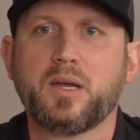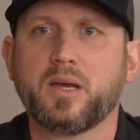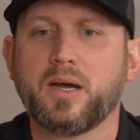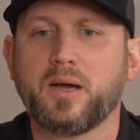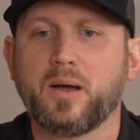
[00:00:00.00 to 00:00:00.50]

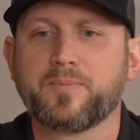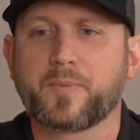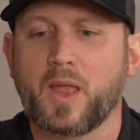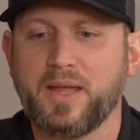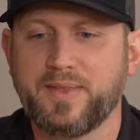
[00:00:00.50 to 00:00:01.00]
And
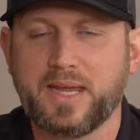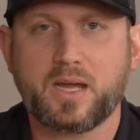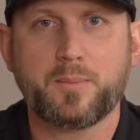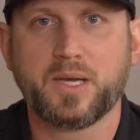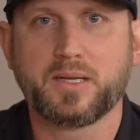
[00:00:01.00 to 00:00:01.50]
they
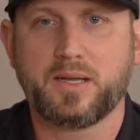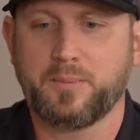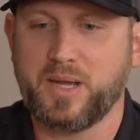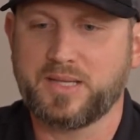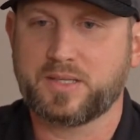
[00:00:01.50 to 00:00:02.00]
come in and
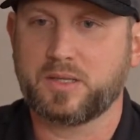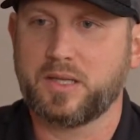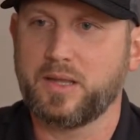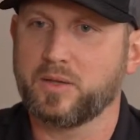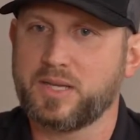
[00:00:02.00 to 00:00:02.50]
basically
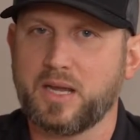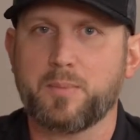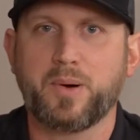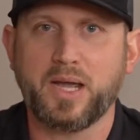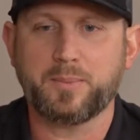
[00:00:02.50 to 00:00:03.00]
they'll take a
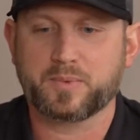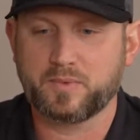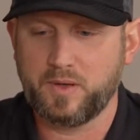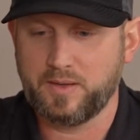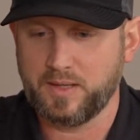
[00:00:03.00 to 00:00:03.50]
pipe
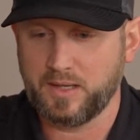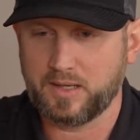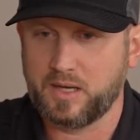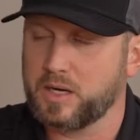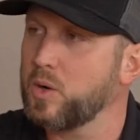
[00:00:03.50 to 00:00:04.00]
and they
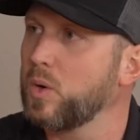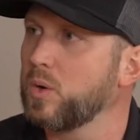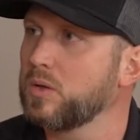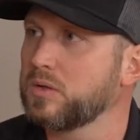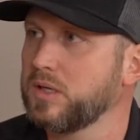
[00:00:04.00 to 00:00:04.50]
cut a
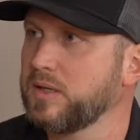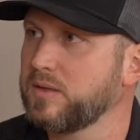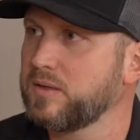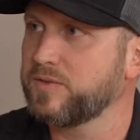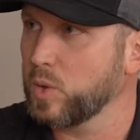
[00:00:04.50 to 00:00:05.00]
hole
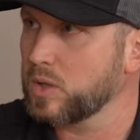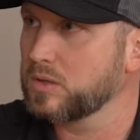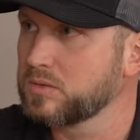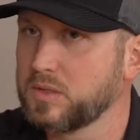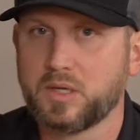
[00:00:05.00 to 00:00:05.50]
in the floor.
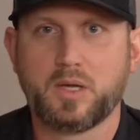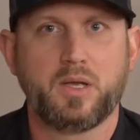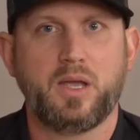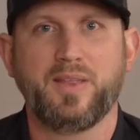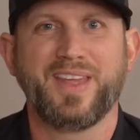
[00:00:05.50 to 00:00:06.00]

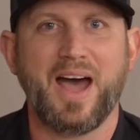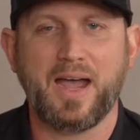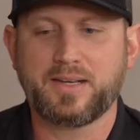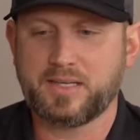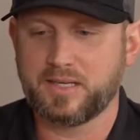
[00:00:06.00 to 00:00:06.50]
And the
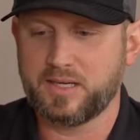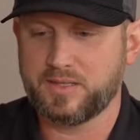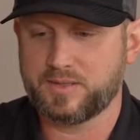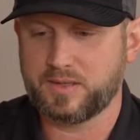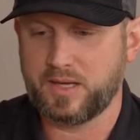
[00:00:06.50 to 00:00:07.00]
idea
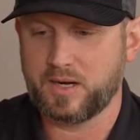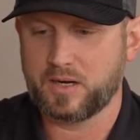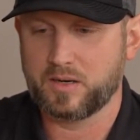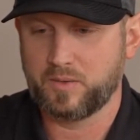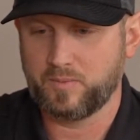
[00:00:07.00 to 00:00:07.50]
is that
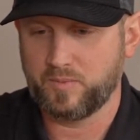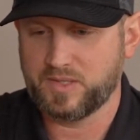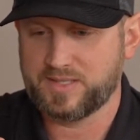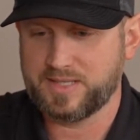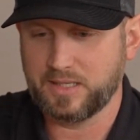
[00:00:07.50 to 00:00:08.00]
they're
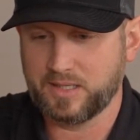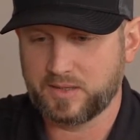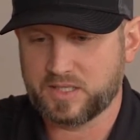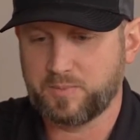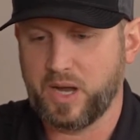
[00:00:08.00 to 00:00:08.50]
sealing
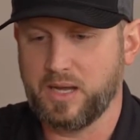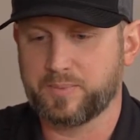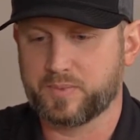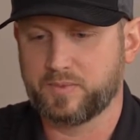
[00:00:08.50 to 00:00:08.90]
this pipe